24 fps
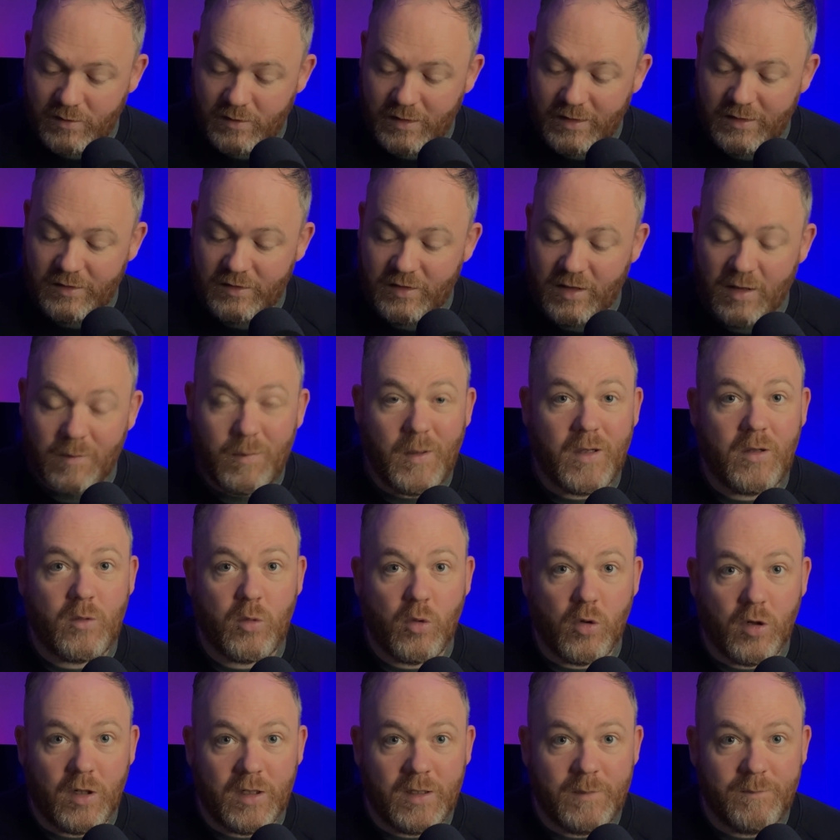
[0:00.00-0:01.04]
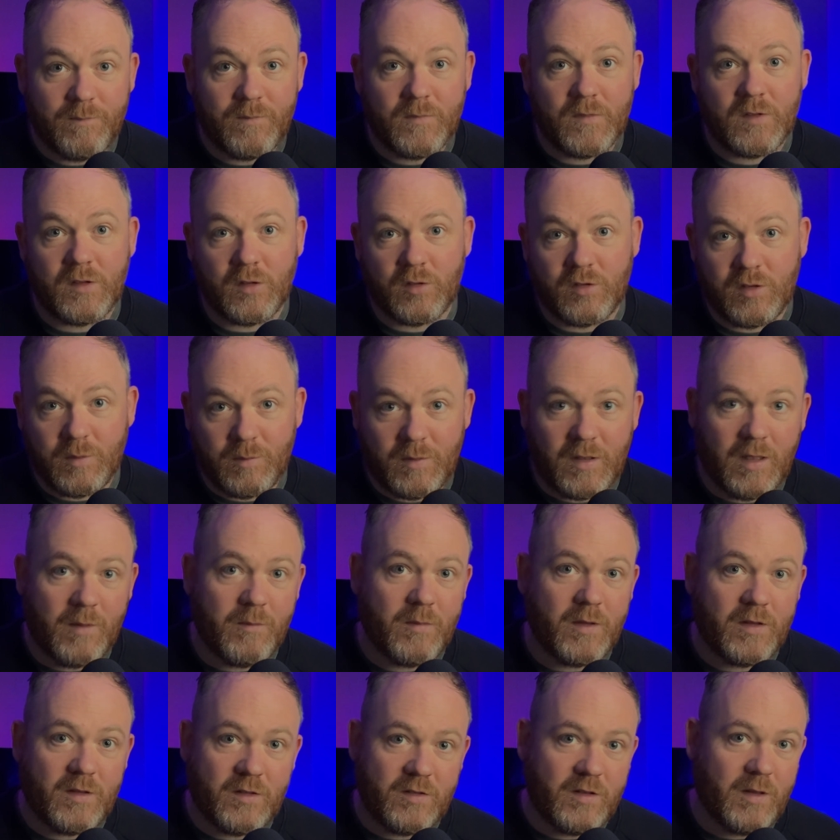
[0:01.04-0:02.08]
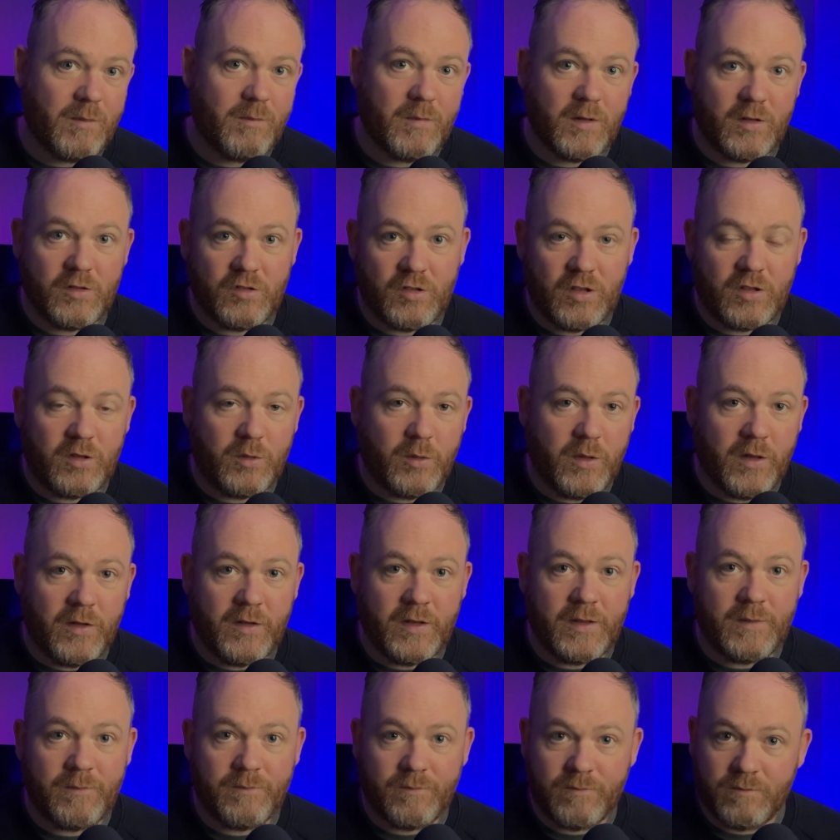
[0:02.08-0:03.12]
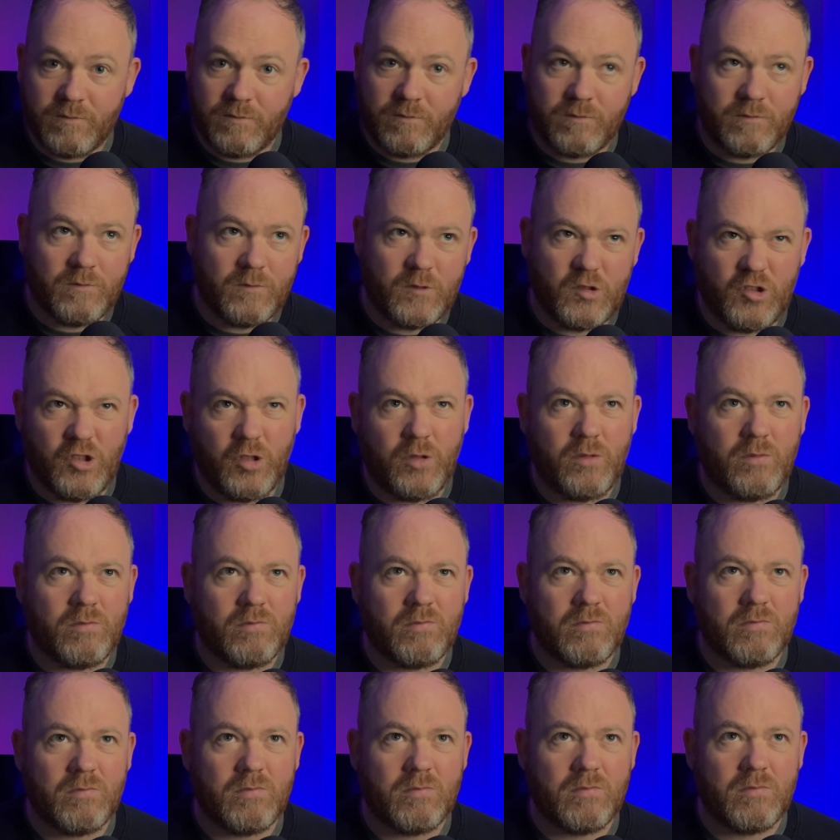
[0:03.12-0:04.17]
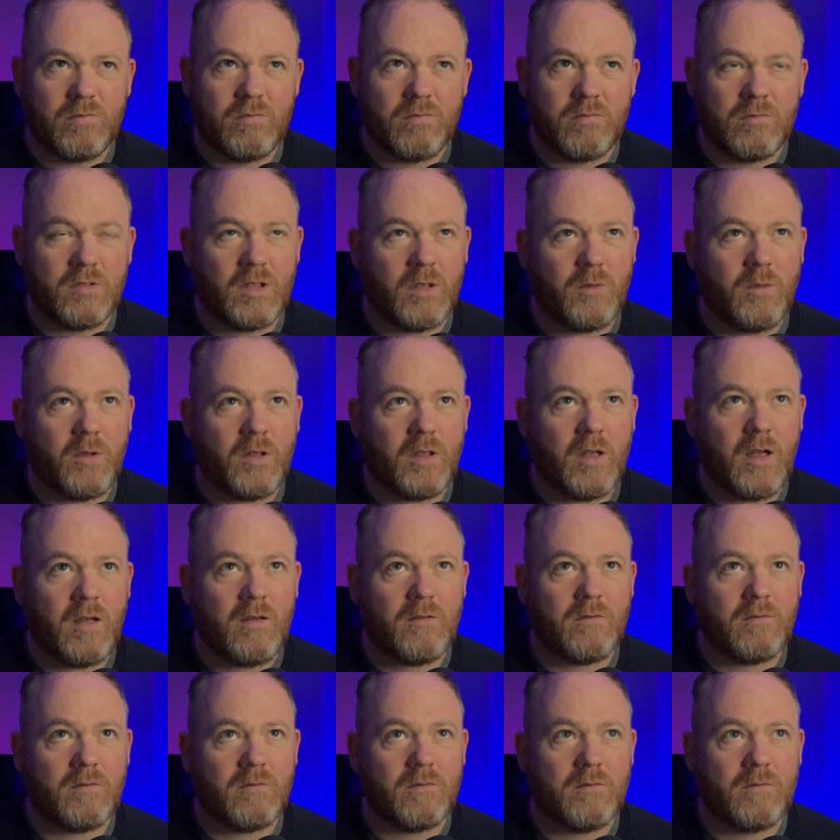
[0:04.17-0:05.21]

Like I say, they pay quarterly. So September, December, January, June. Does that work out?